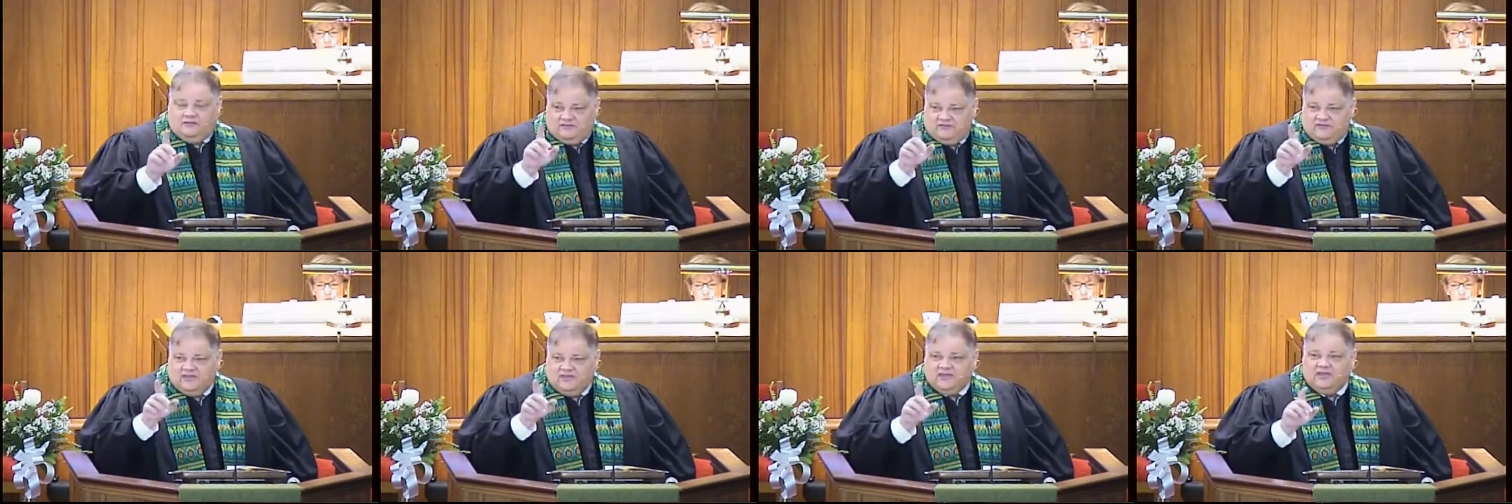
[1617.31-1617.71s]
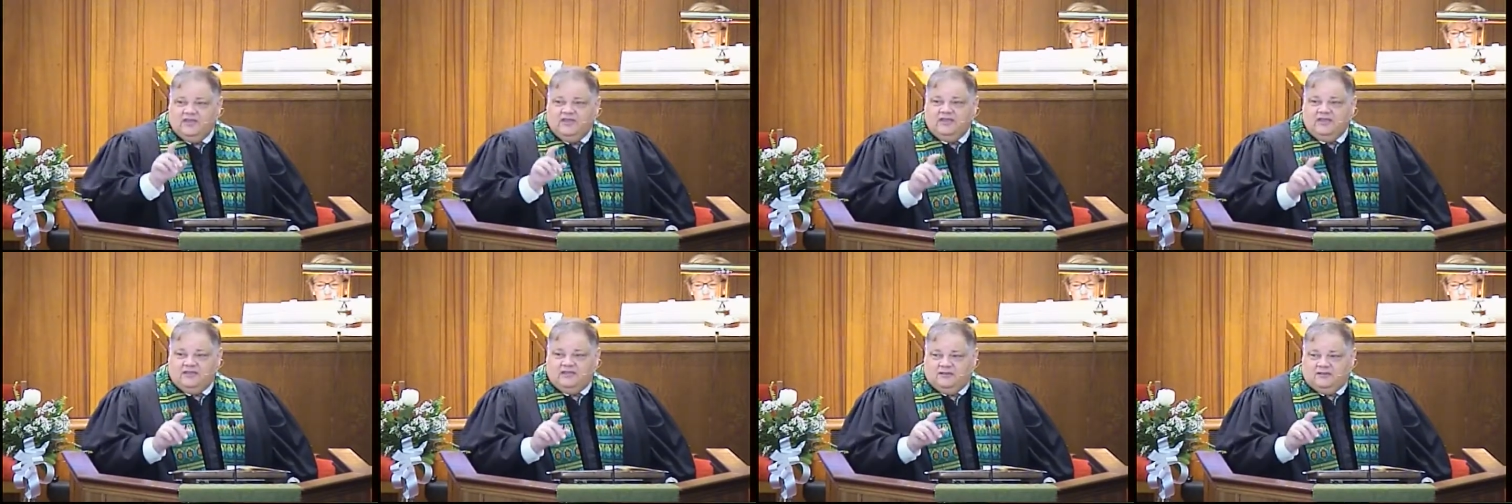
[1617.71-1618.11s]
the
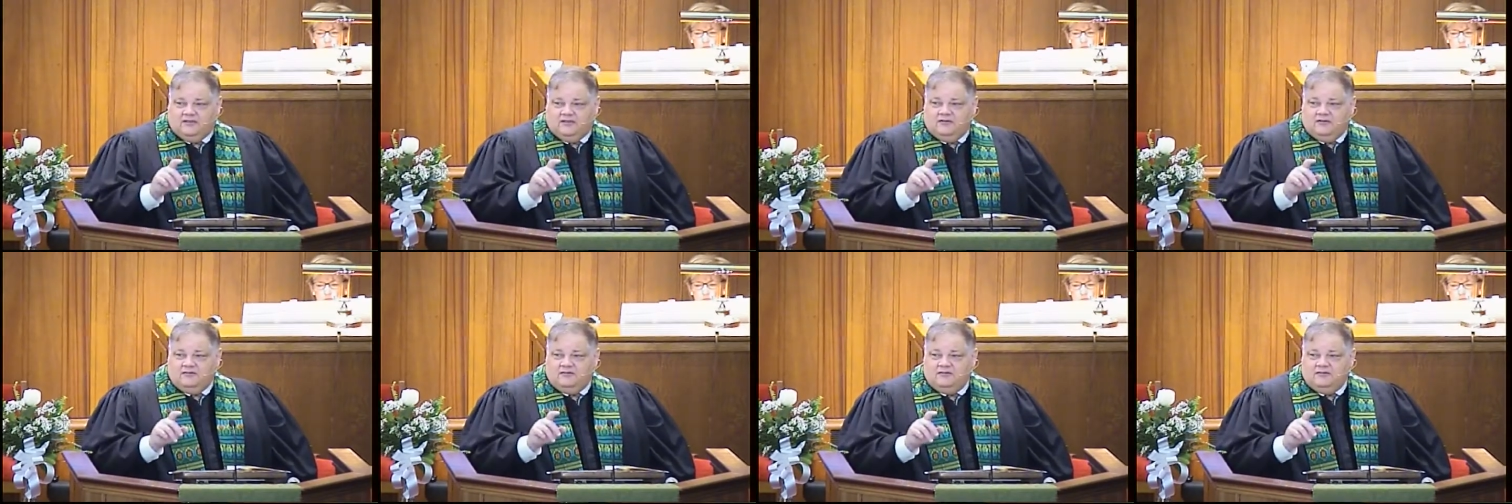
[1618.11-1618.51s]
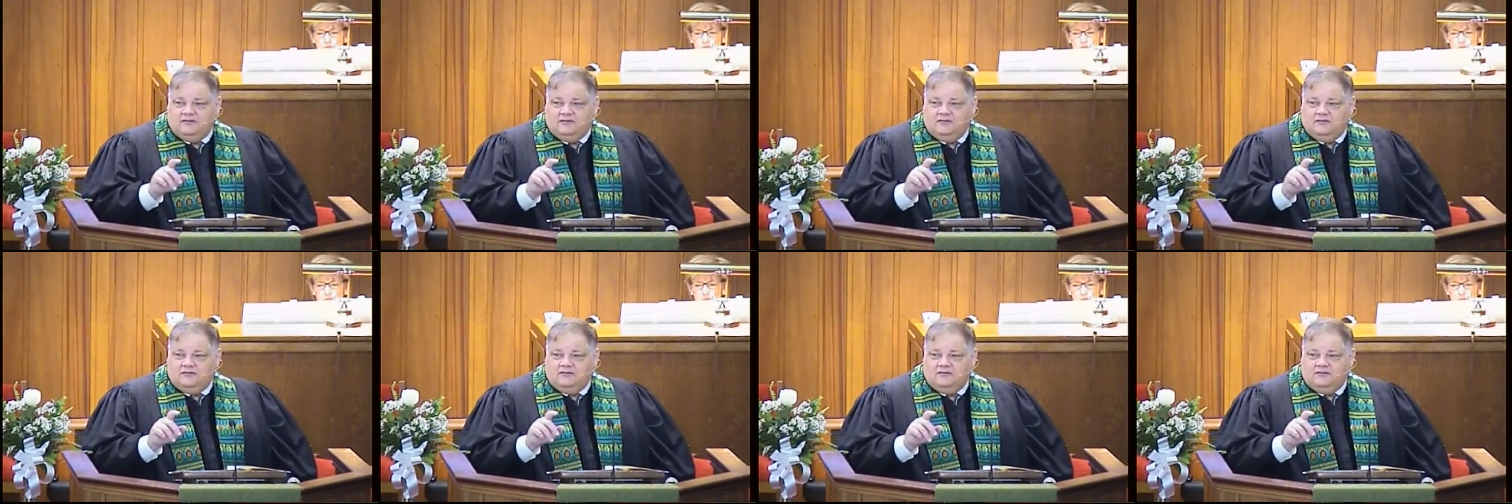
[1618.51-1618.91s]
King.
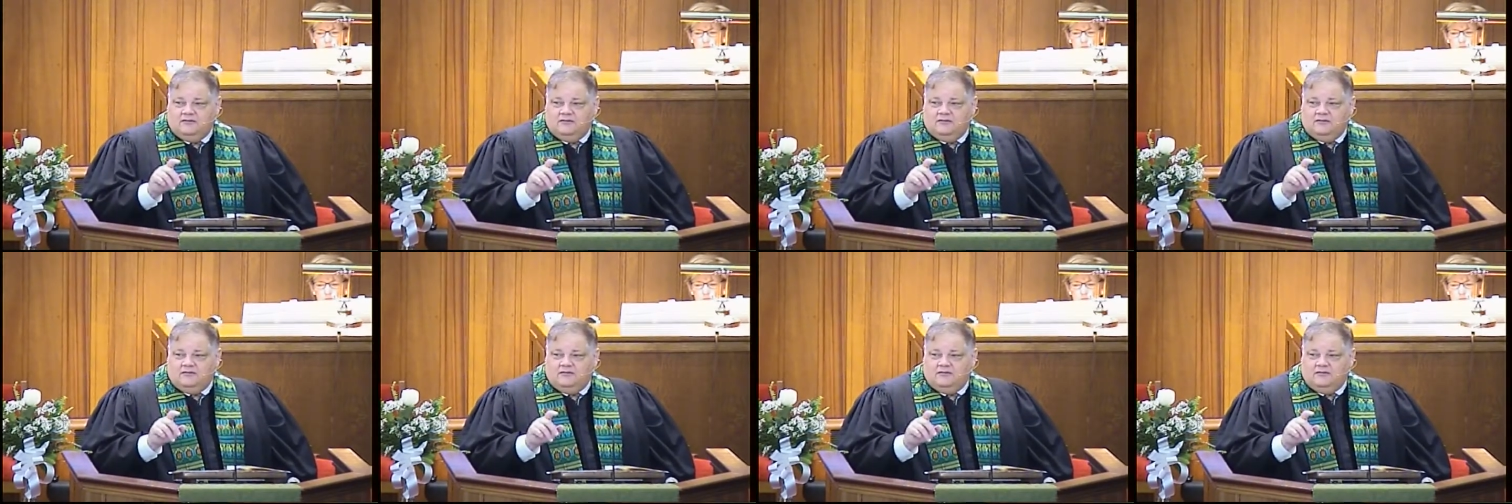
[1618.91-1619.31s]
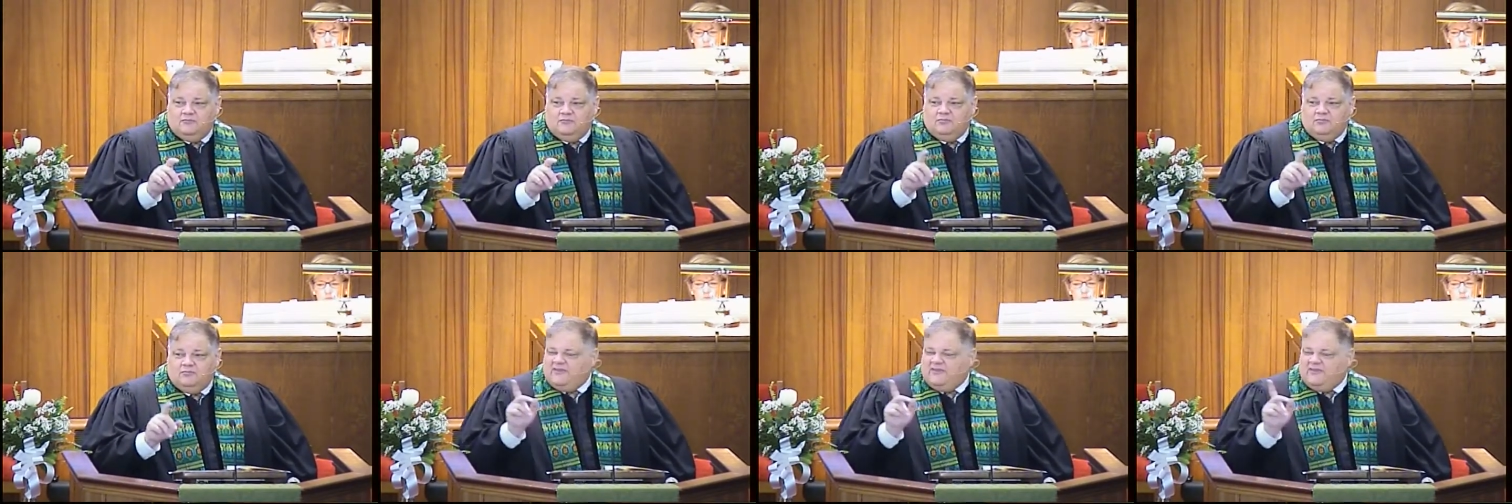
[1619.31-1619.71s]

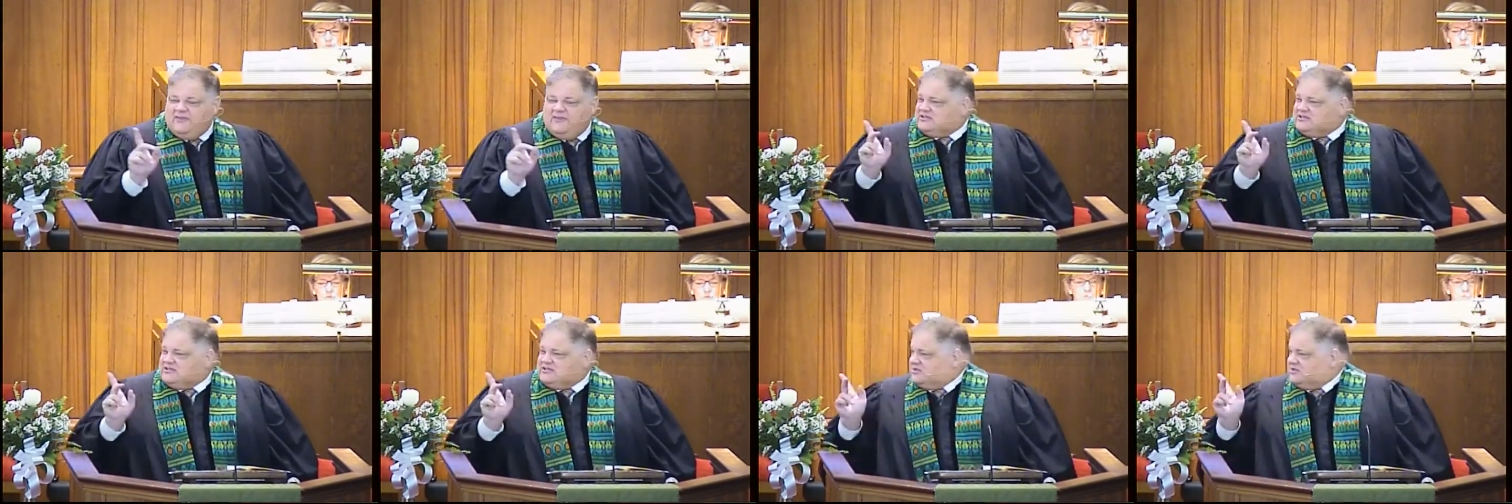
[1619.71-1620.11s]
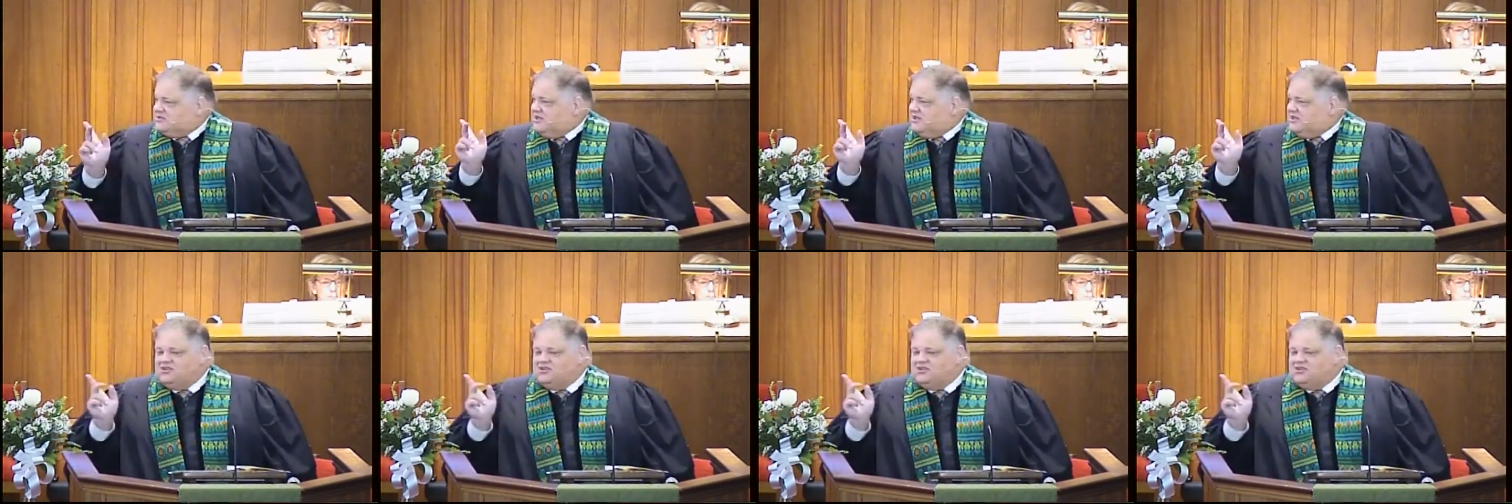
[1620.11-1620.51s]
But the
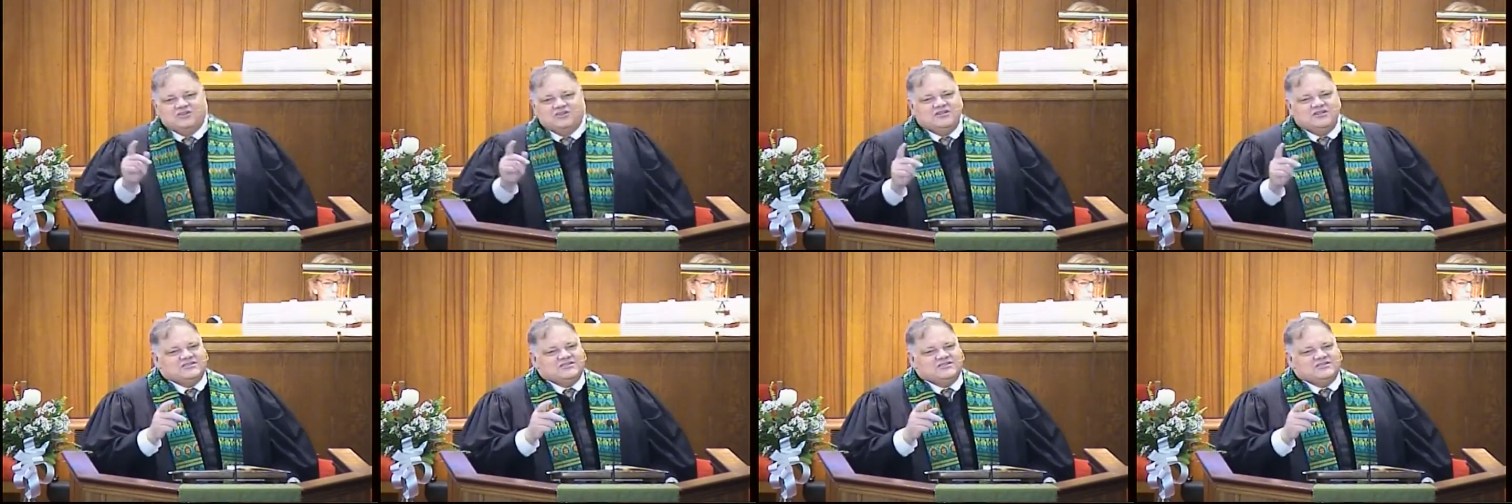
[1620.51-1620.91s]
expectation is